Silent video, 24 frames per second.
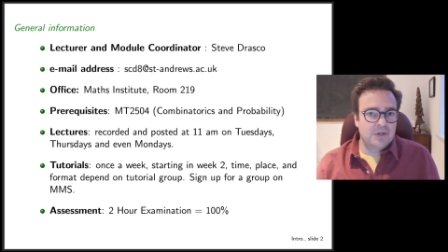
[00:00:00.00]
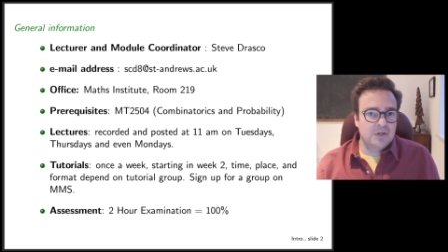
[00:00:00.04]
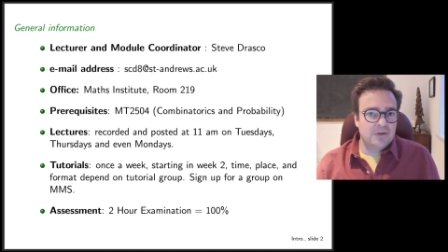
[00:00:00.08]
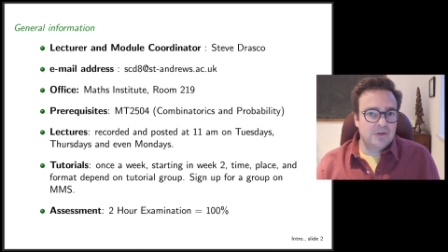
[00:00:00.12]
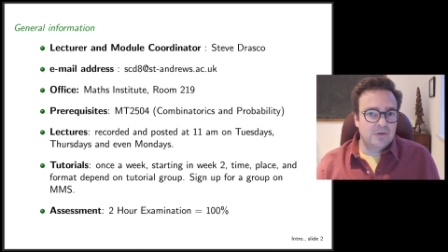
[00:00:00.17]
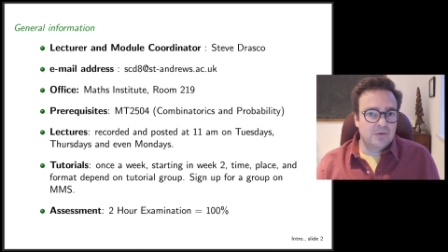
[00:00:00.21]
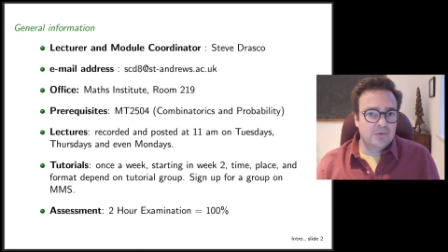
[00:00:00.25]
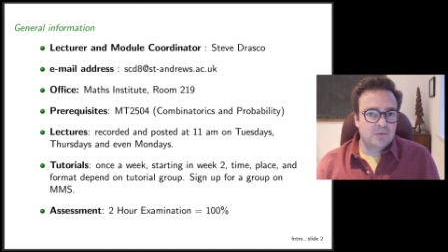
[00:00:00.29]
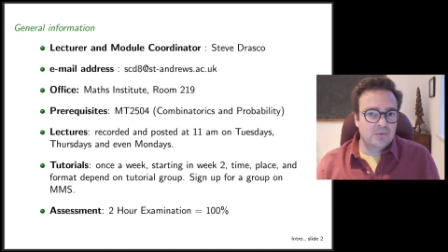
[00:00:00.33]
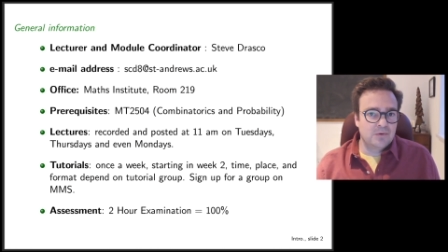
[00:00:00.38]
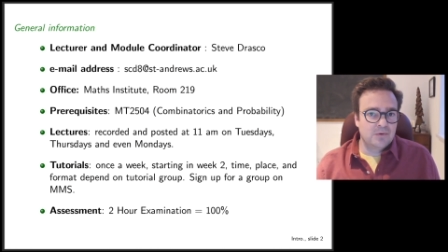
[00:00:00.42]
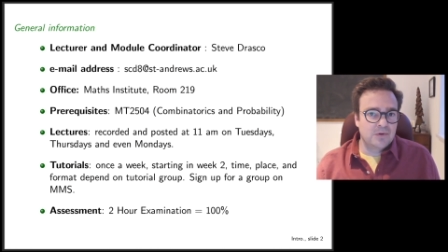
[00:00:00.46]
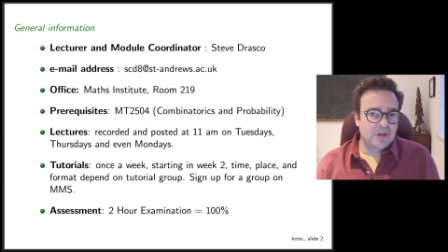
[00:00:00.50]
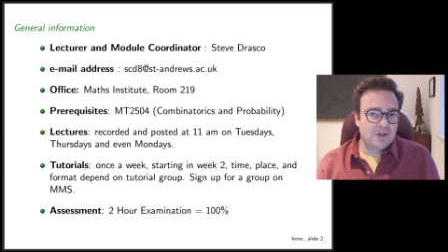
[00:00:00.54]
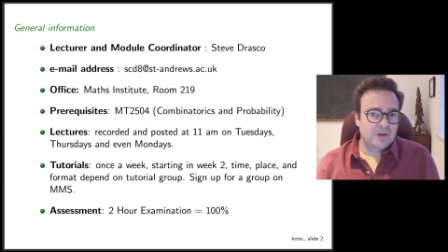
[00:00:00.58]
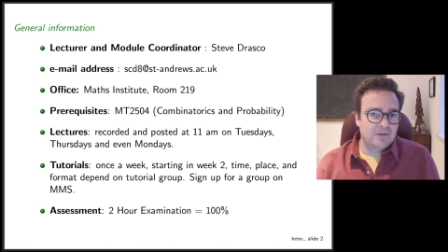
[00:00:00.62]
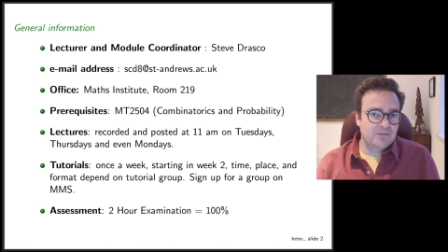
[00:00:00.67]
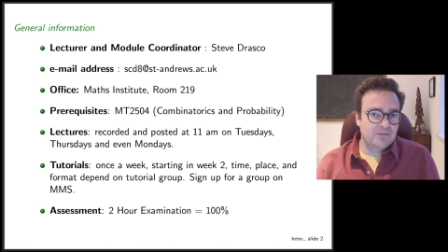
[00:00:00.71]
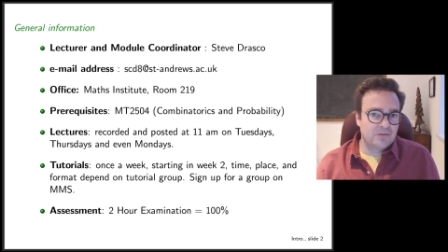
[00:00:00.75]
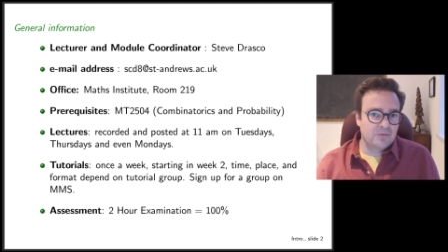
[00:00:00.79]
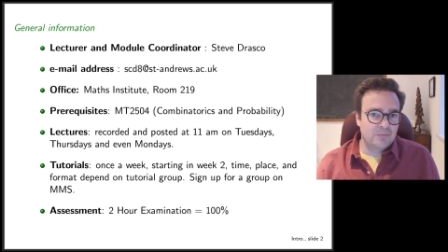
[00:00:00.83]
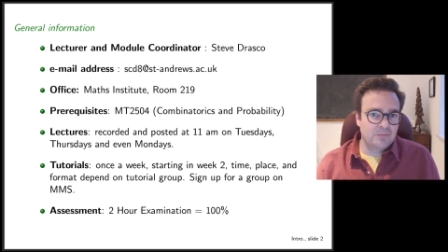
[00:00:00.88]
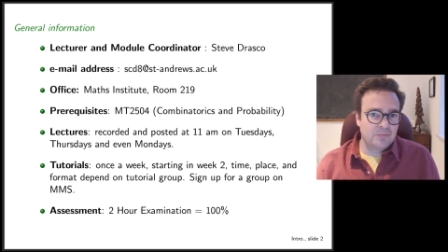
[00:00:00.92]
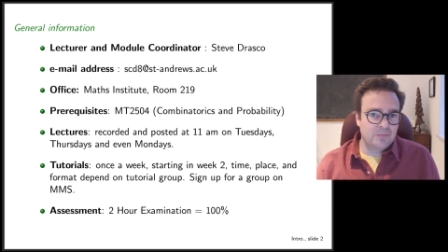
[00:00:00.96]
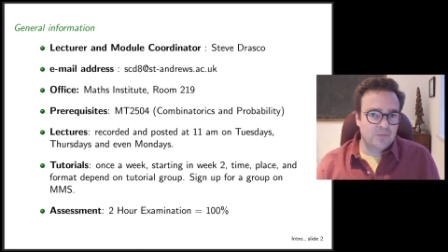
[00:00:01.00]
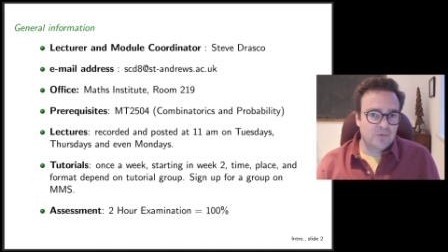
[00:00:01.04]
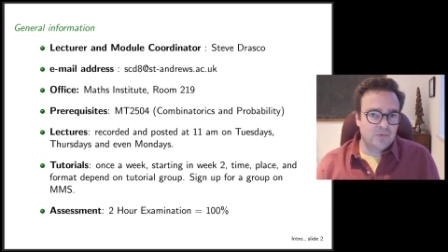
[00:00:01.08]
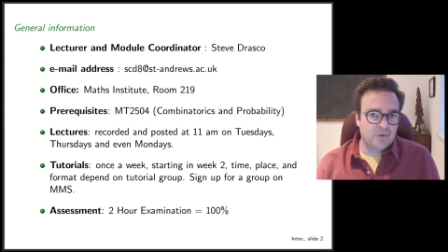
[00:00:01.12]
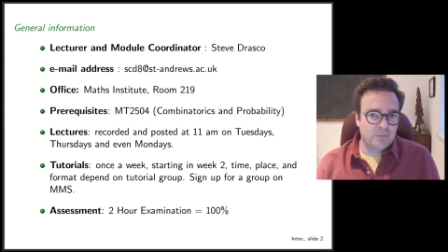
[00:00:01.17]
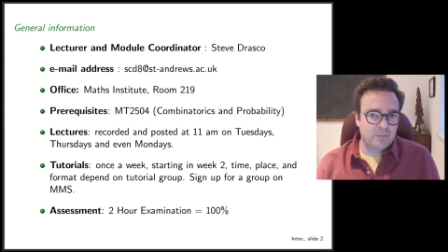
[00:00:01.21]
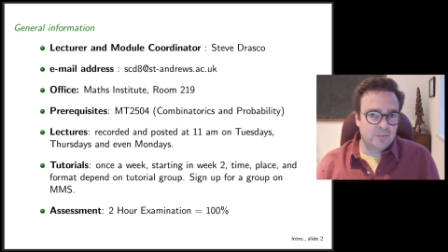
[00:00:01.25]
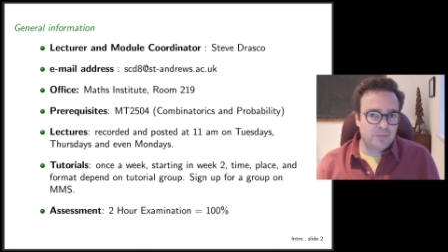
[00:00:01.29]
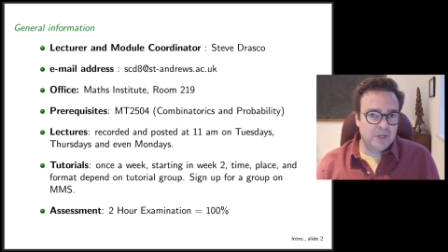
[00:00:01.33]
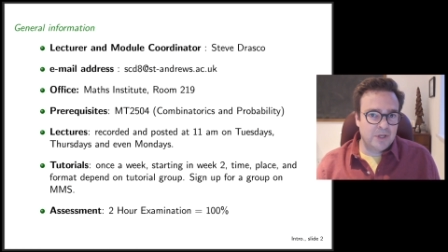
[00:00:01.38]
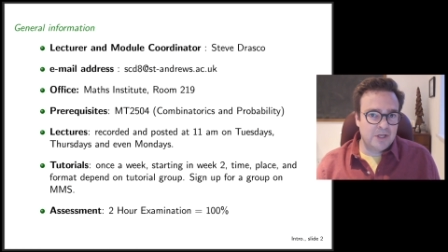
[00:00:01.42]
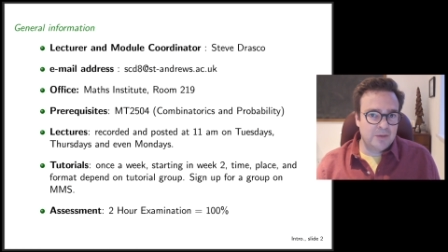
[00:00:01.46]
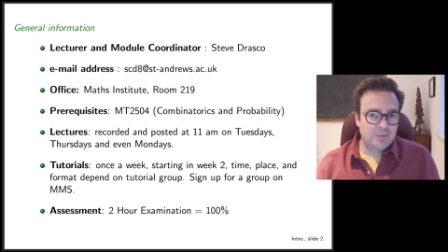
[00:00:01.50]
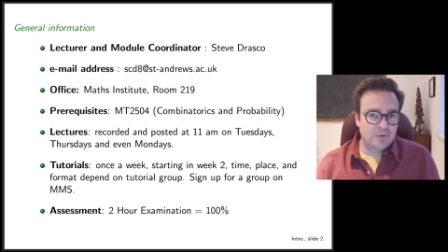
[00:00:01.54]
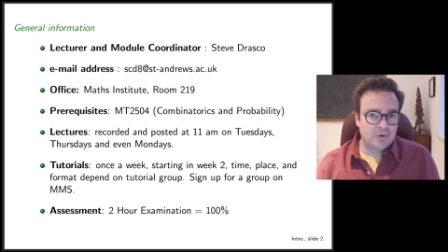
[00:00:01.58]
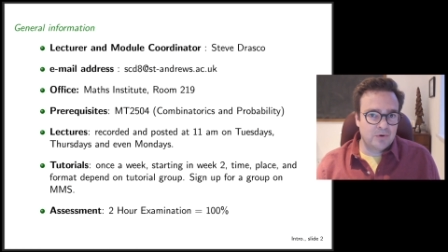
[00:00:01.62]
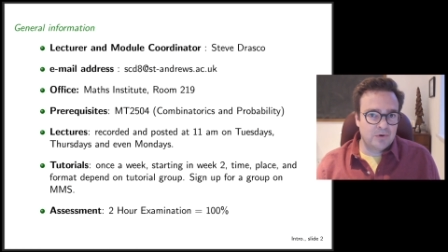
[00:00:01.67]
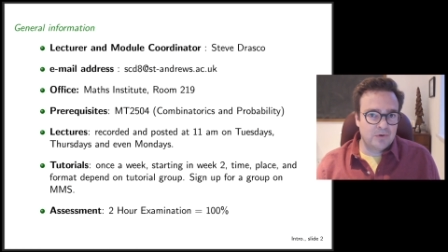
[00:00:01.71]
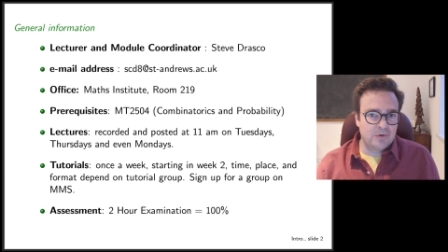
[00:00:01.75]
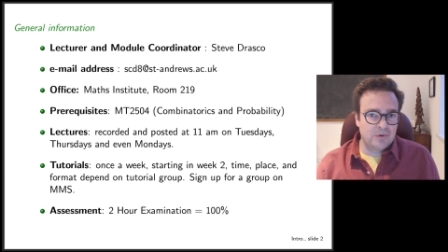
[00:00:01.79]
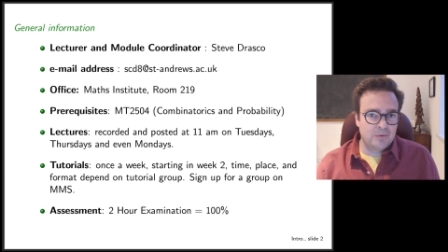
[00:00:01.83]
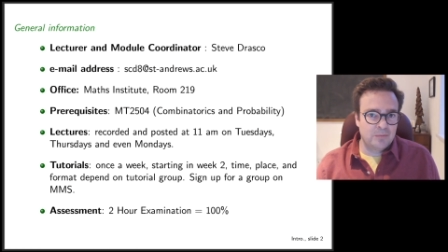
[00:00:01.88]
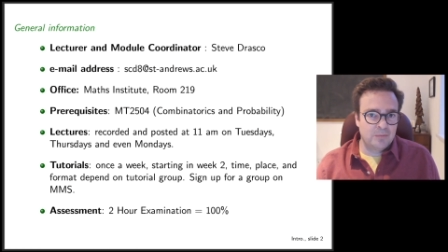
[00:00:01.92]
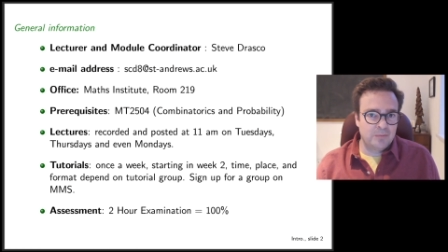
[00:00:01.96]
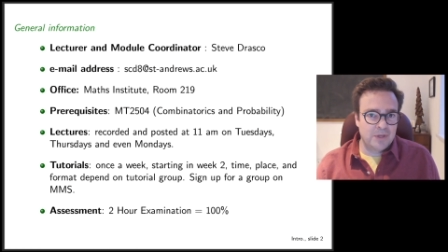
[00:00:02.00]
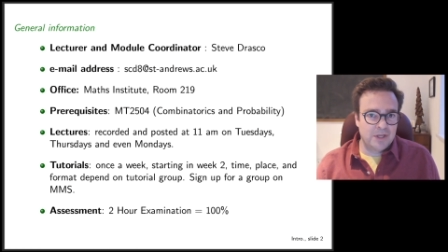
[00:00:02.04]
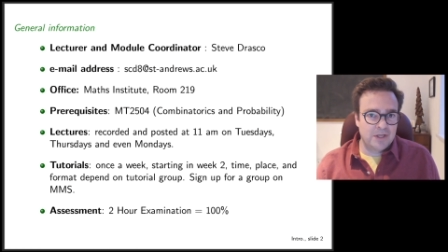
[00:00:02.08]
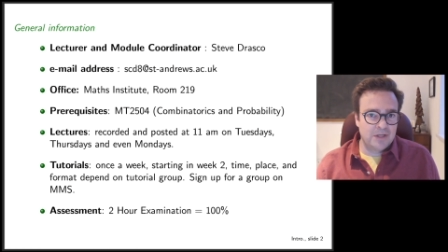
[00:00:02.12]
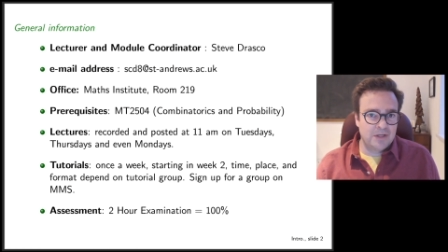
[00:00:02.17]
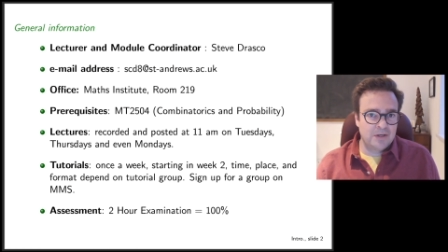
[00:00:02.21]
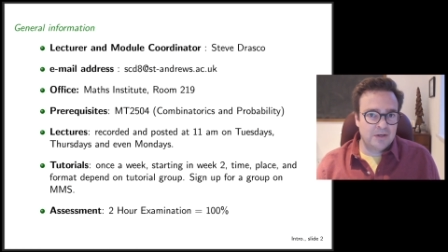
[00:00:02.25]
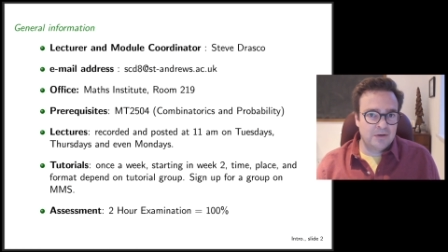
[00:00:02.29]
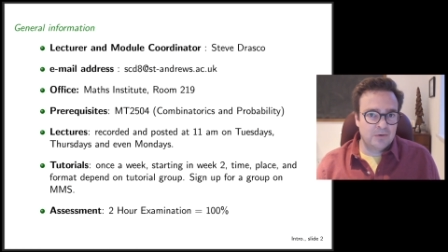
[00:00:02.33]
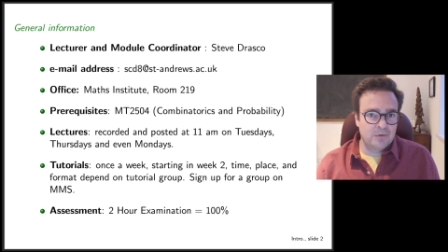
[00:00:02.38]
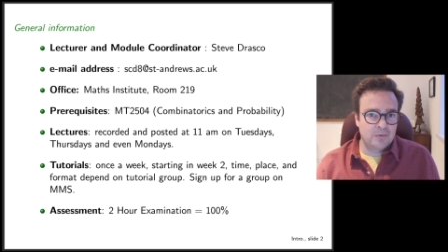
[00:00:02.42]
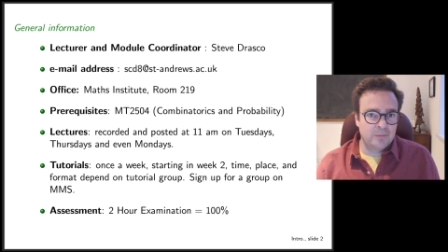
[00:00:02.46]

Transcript: you know have some some paper and pen